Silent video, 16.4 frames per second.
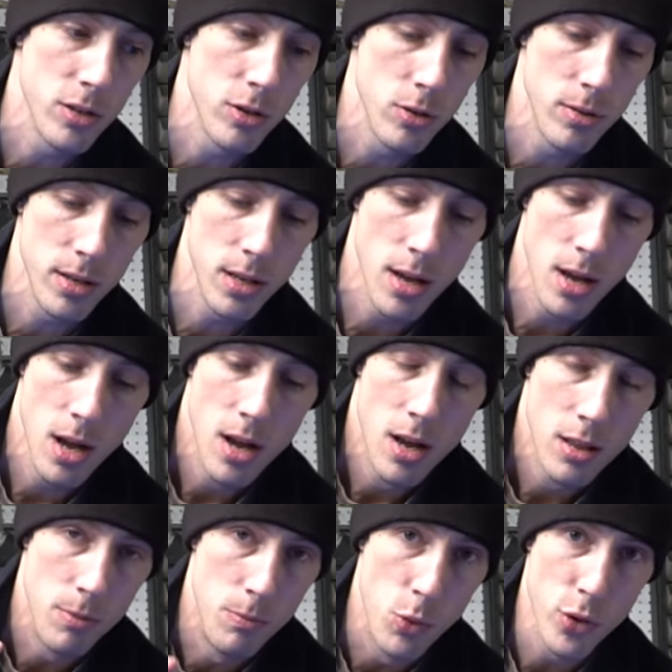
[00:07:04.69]
So the,
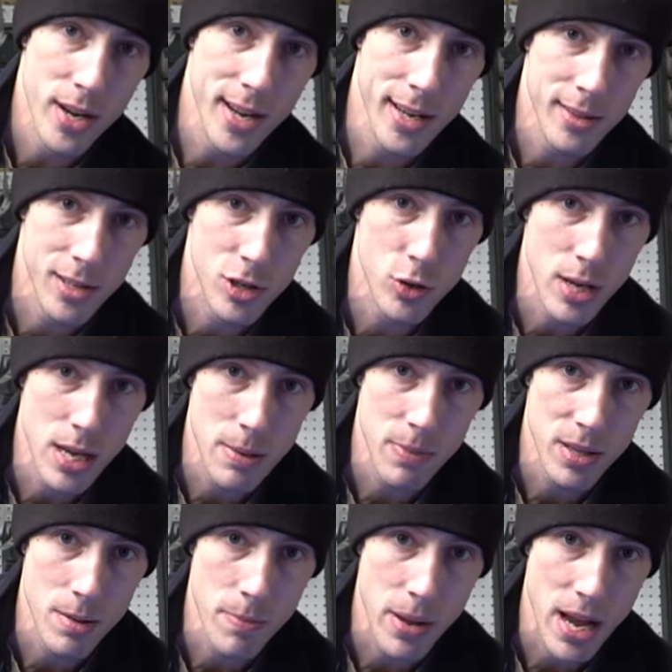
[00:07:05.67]
the more heat that you
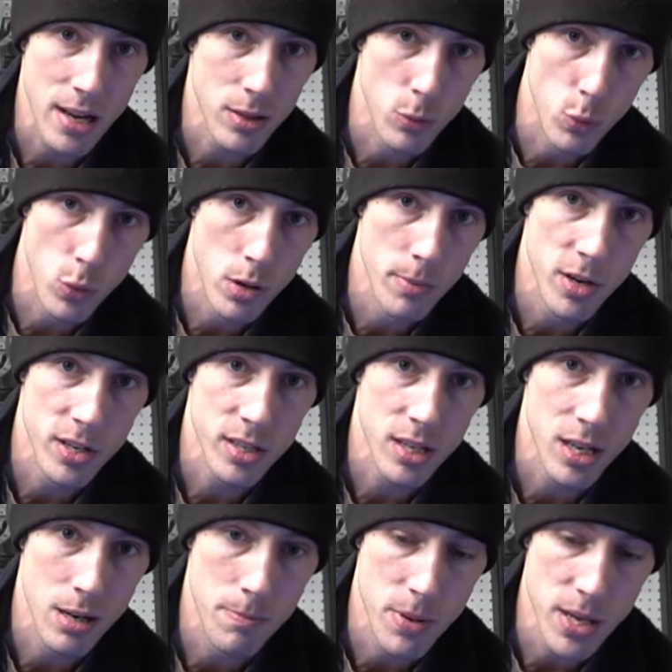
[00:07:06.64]
keep in the bag, the warmer it's
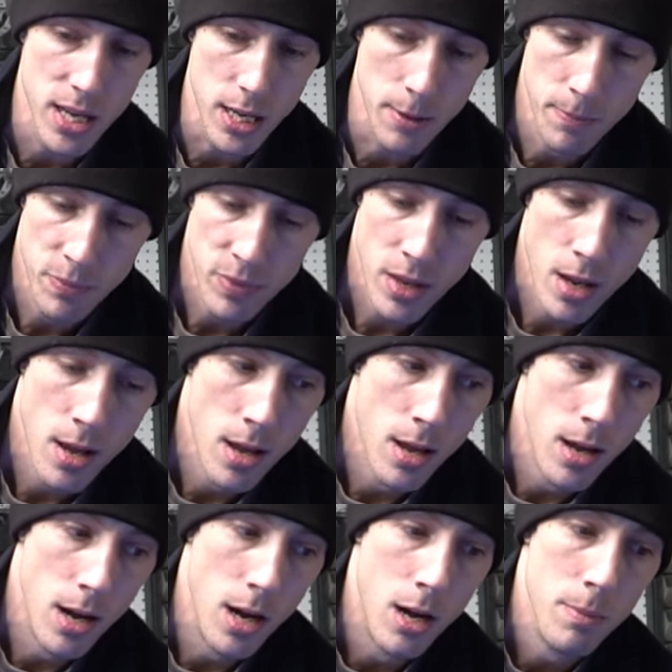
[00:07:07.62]
gonna be.
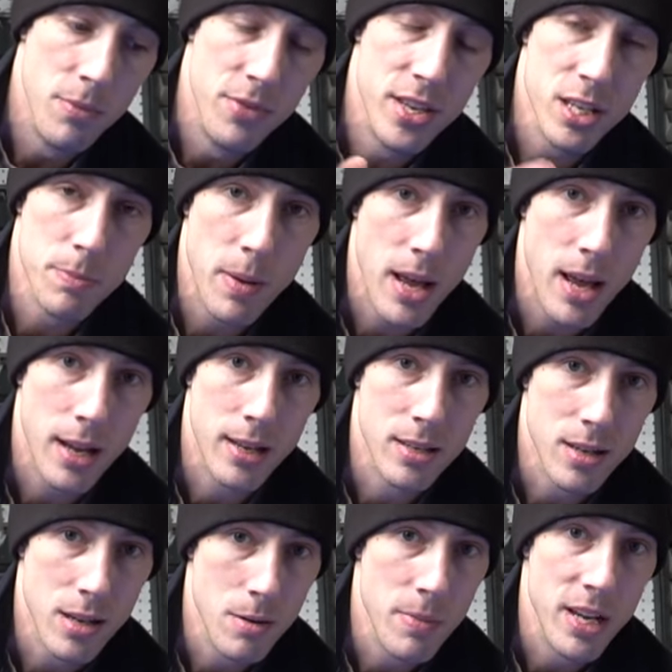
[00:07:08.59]
Um, this bag
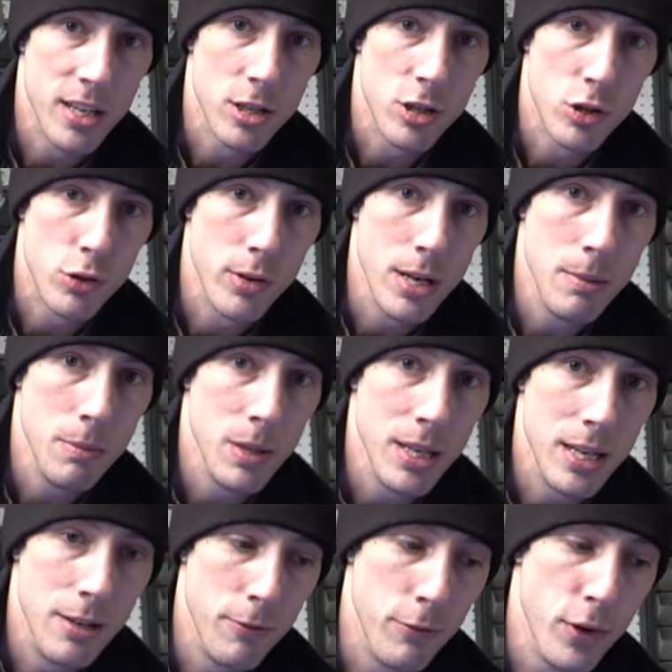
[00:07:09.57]
is gonna be
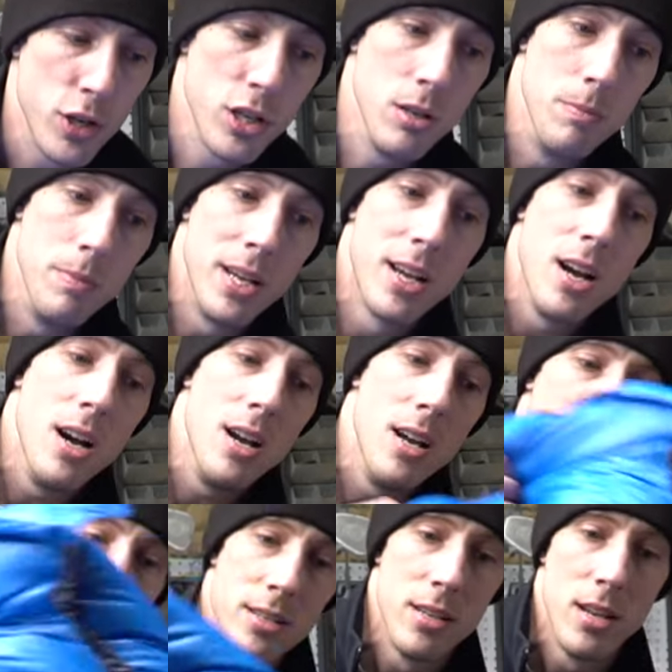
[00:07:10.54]
extremely efficient
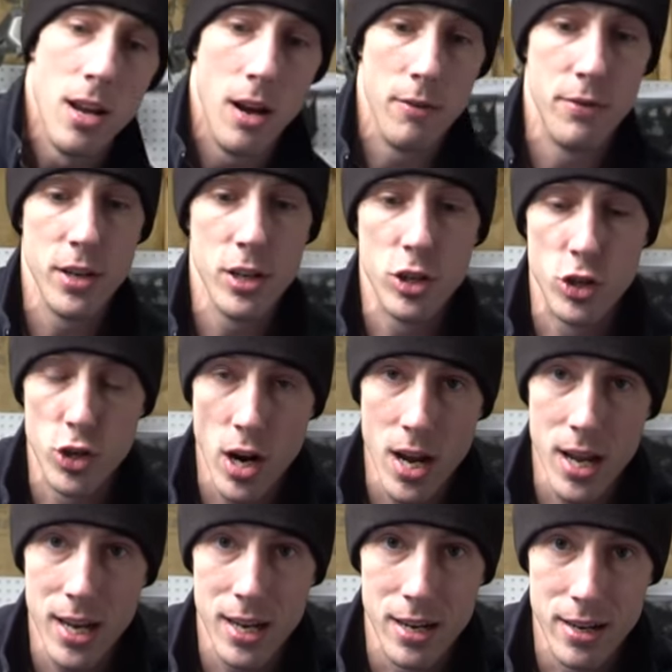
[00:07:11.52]
because of this
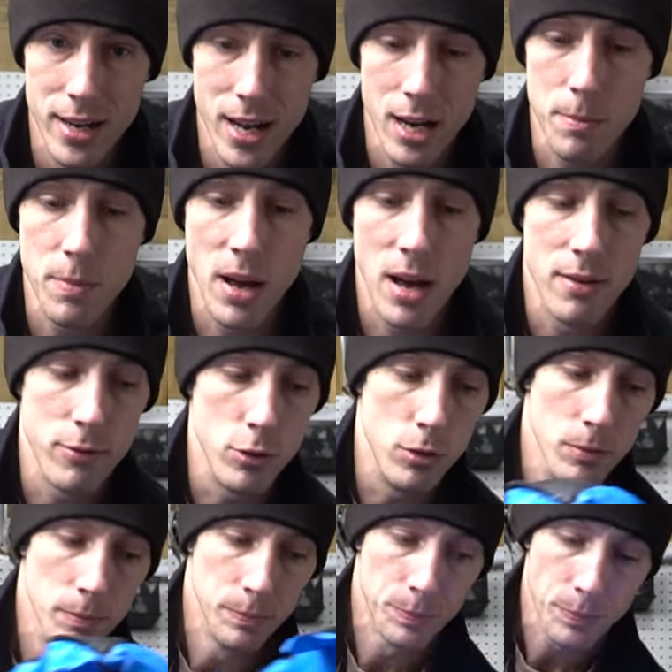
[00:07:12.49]
giant neck
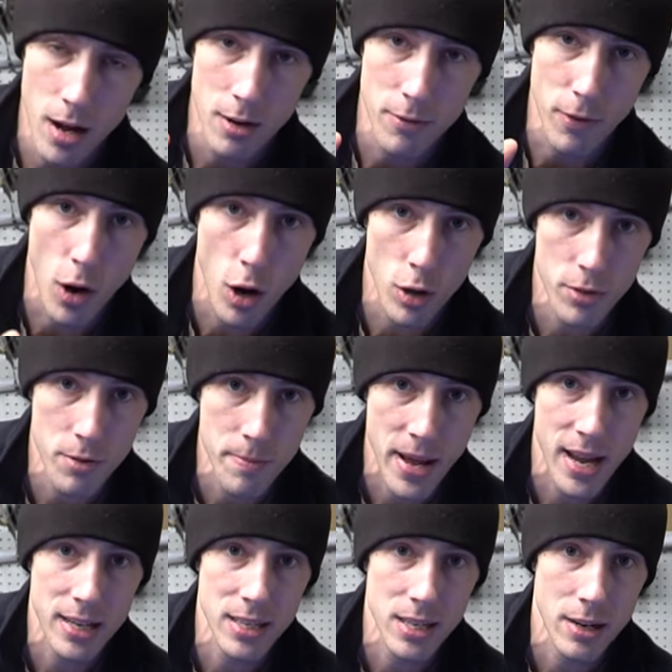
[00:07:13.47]
baffle. Of all the
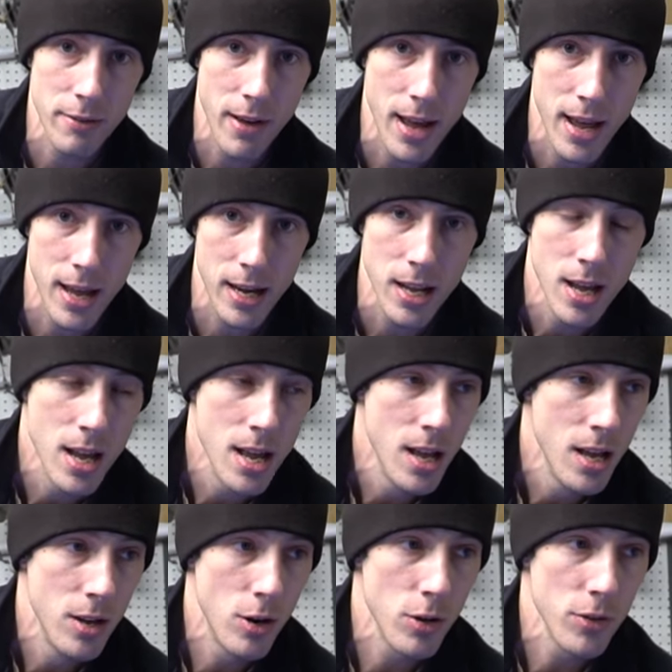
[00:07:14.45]
bags that I've had
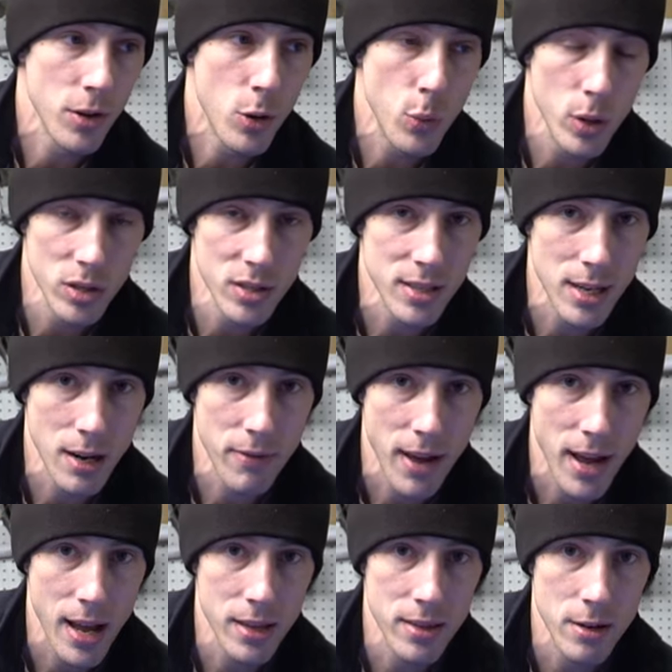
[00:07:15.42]
and all the quilts that I've
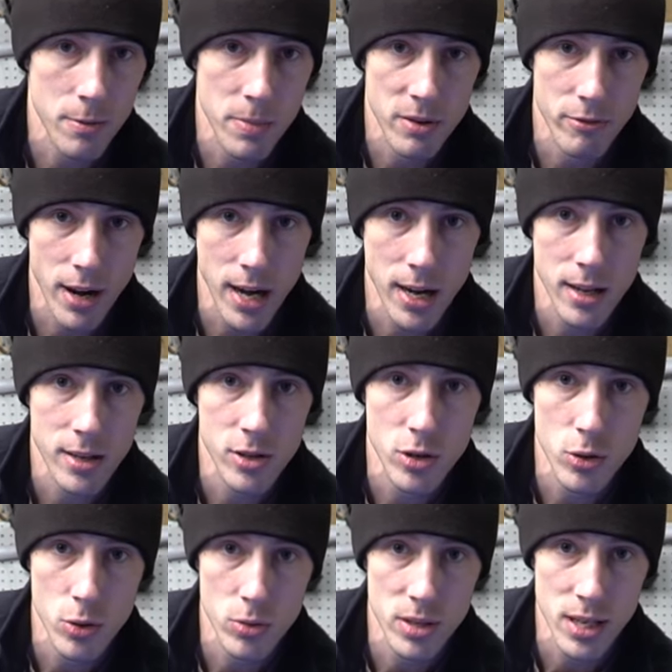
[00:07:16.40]
had that have been rated
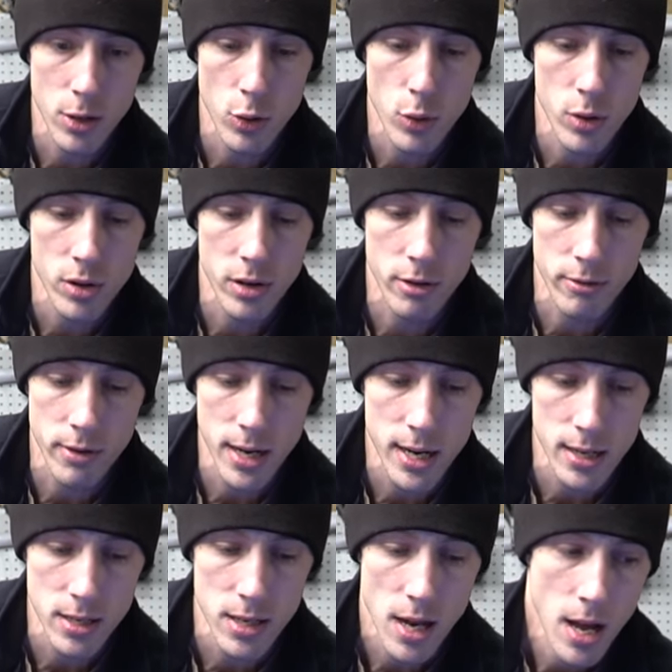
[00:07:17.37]
to zero
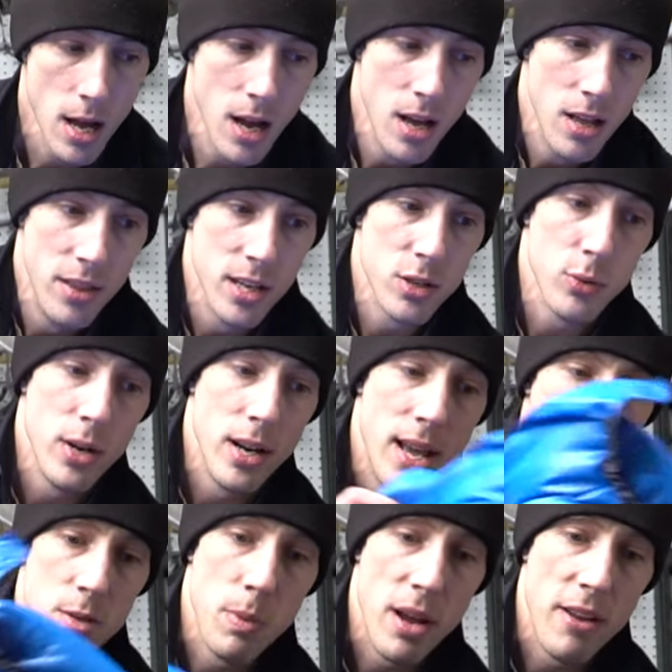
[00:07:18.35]
degrees, this one
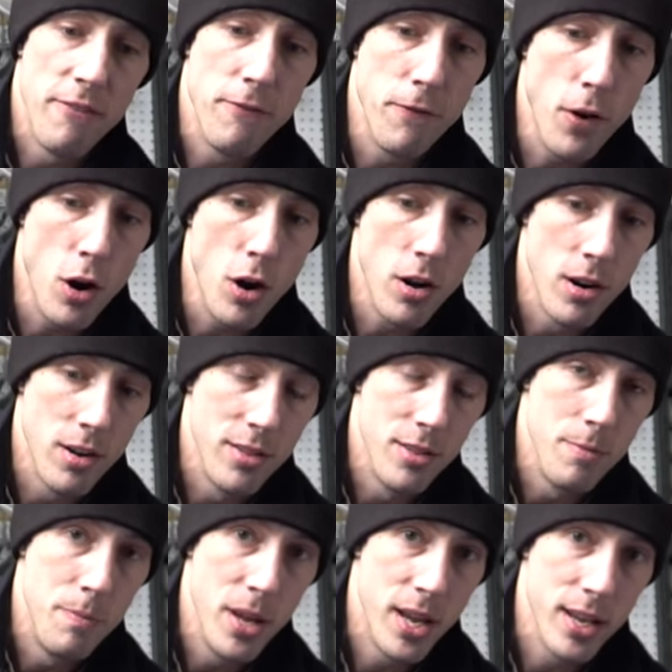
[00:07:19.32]
has by far
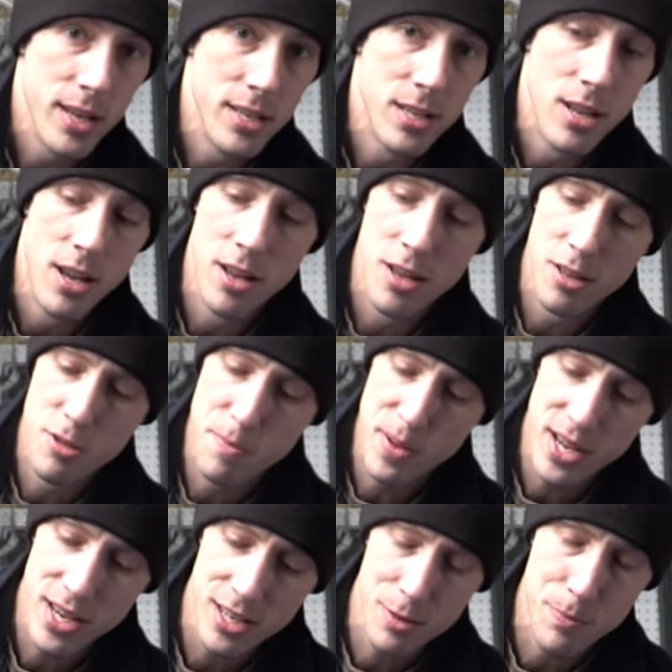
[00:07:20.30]
the biggest, the
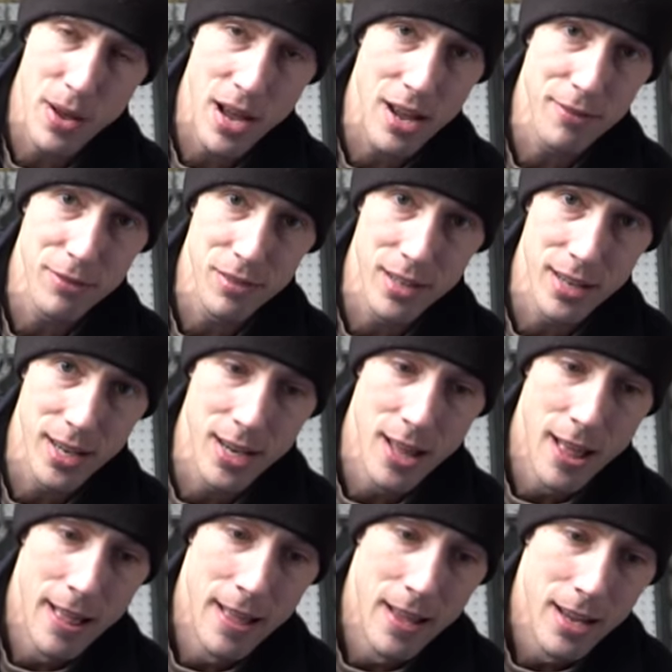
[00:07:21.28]
biggest baffling.
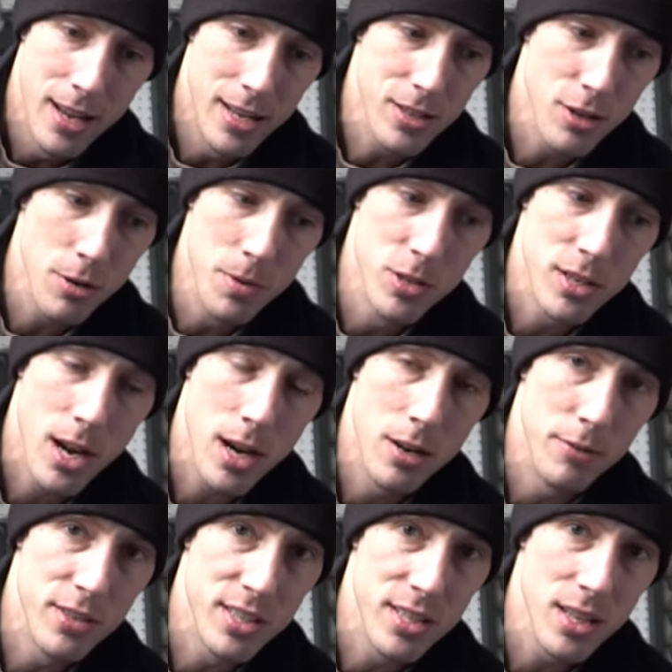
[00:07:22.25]
It's almost
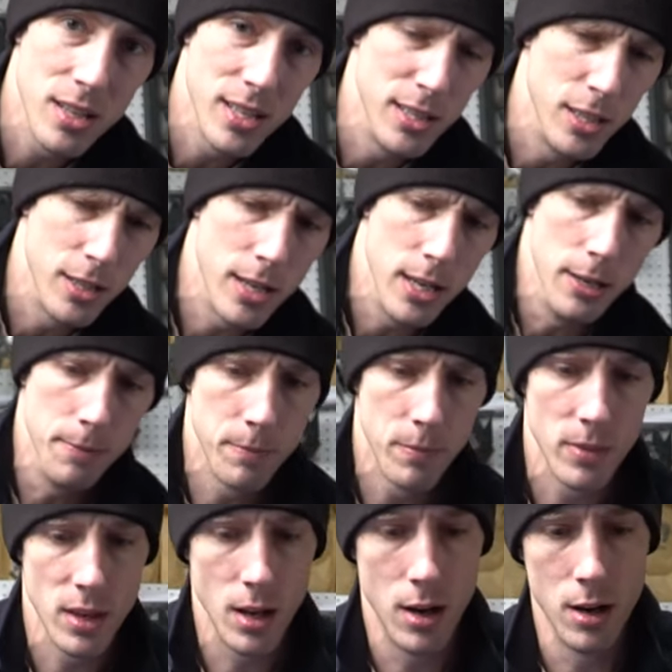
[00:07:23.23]
kind of silly looking
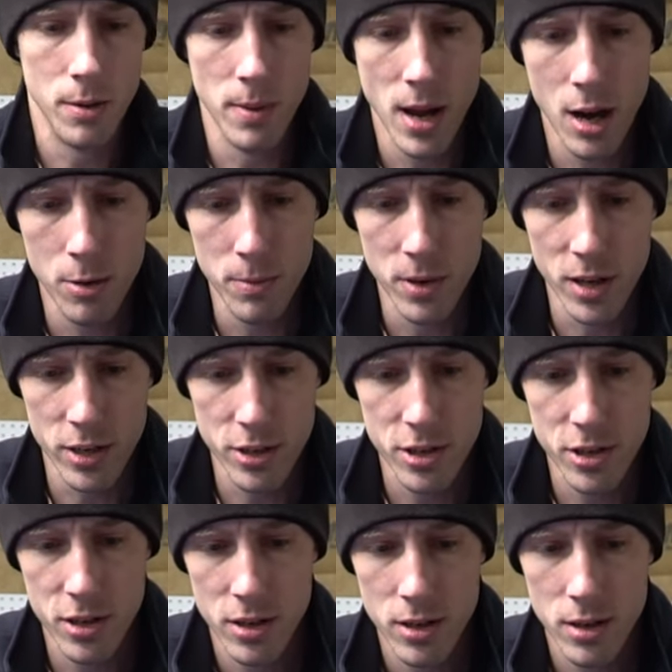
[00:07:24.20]
um, how
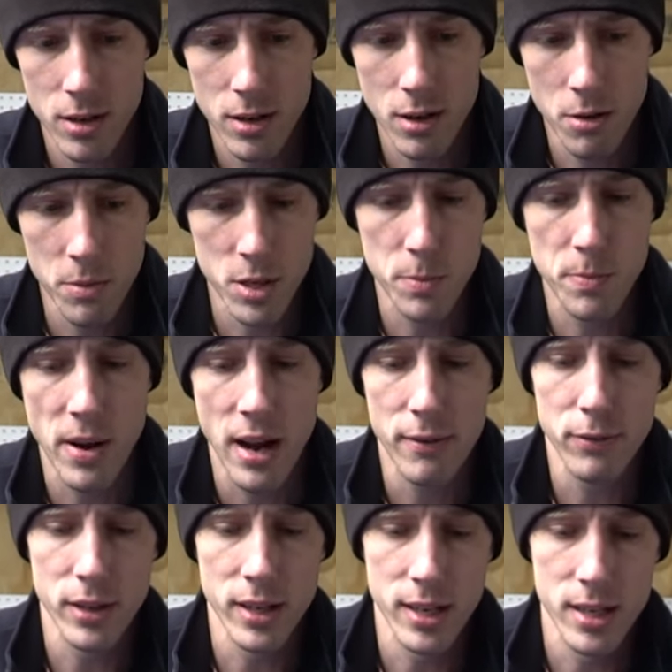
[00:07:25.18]
much how much
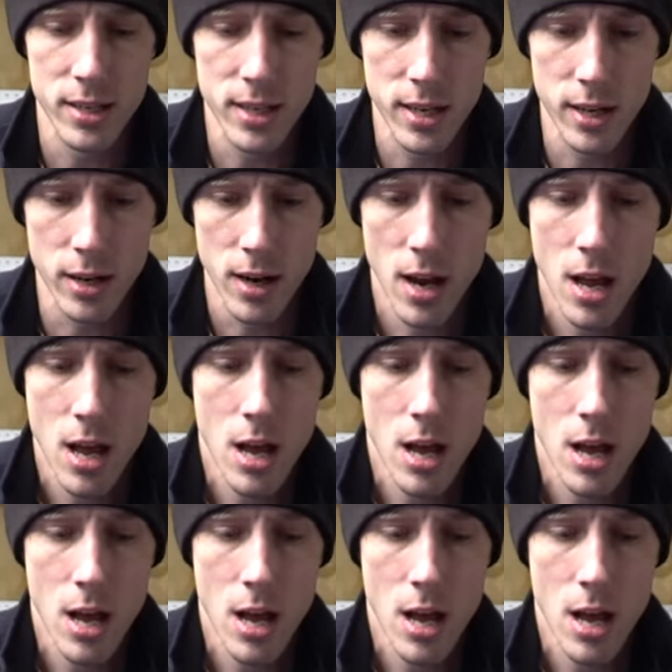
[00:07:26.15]
baffling is here.